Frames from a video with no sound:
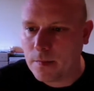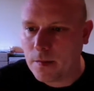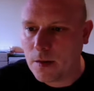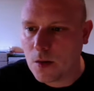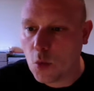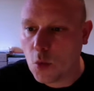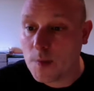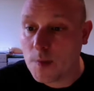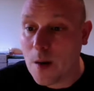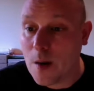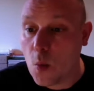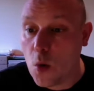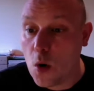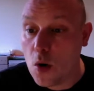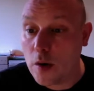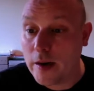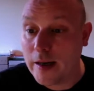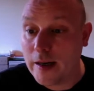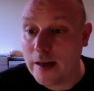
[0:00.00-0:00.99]
What about
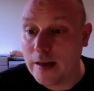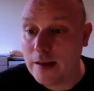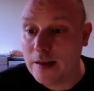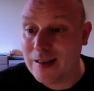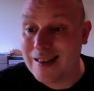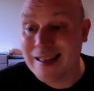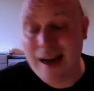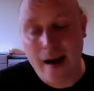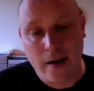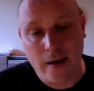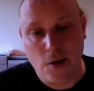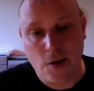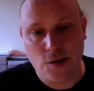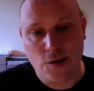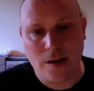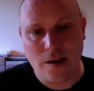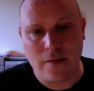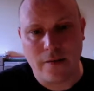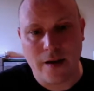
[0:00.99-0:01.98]
walking to tire
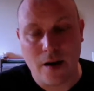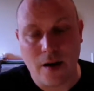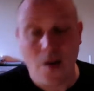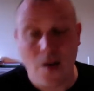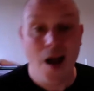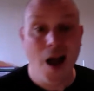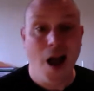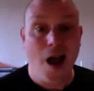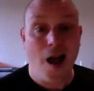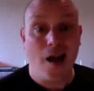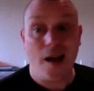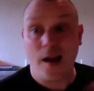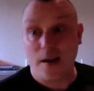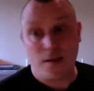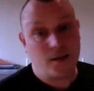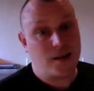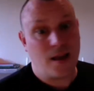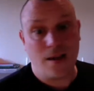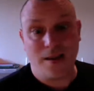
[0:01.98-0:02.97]
yourself out?
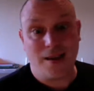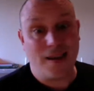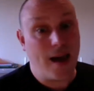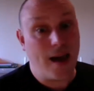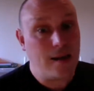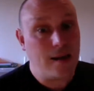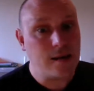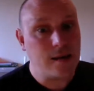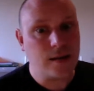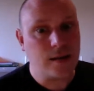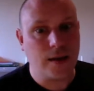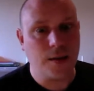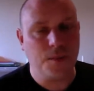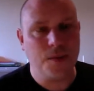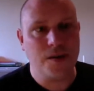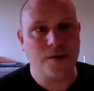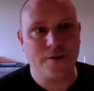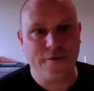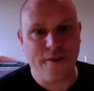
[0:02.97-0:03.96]
It's like getting to sleep
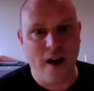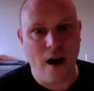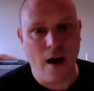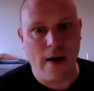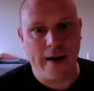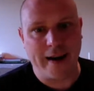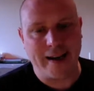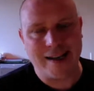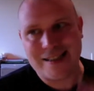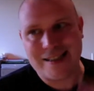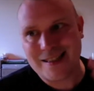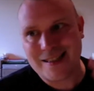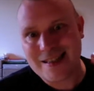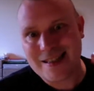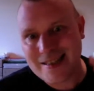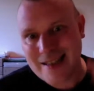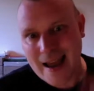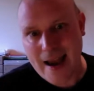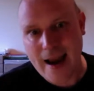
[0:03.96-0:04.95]
is fine.
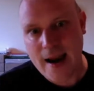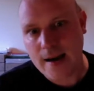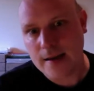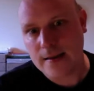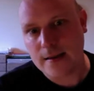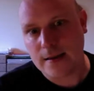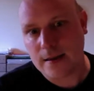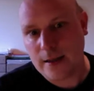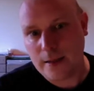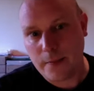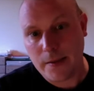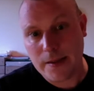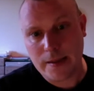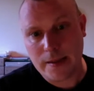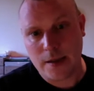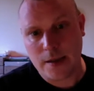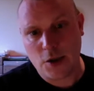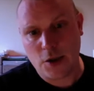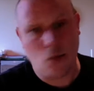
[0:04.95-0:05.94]
Staying asleep is
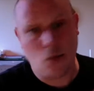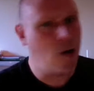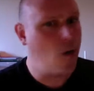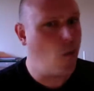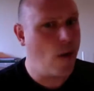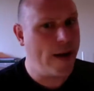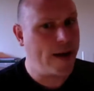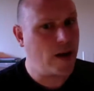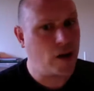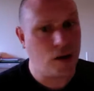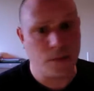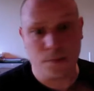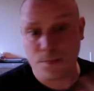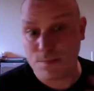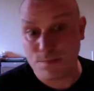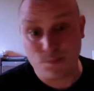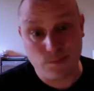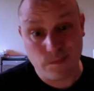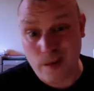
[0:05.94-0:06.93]
an issue. I wake up
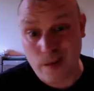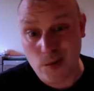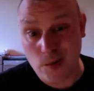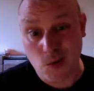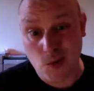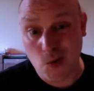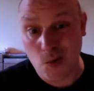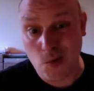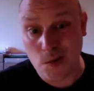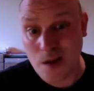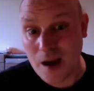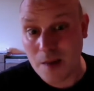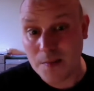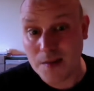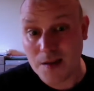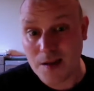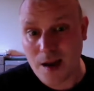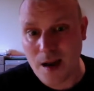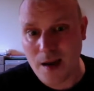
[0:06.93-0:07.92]
about 2
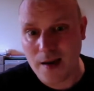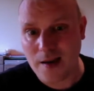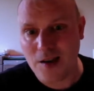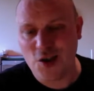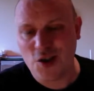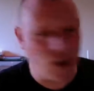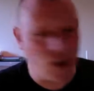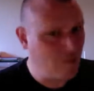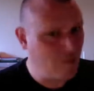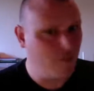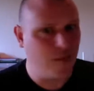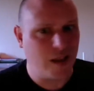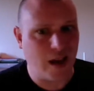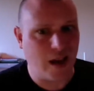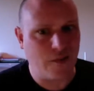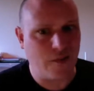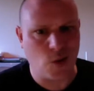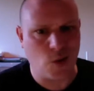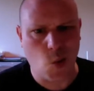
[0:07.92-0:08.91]
times a night, generally
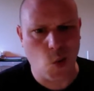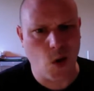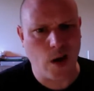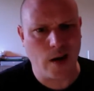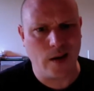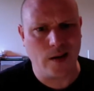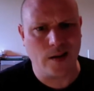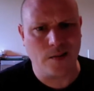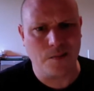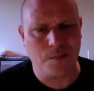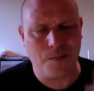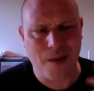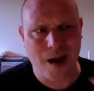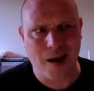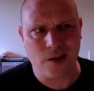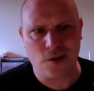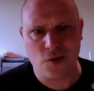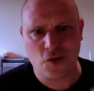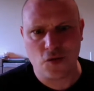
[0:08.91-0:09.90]
after quite
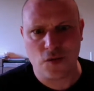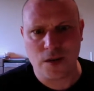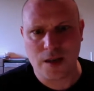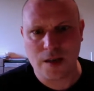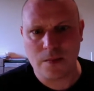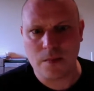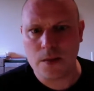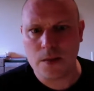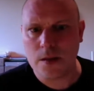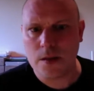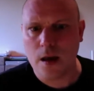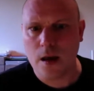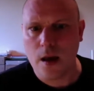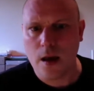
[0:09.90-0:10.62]
bad dreams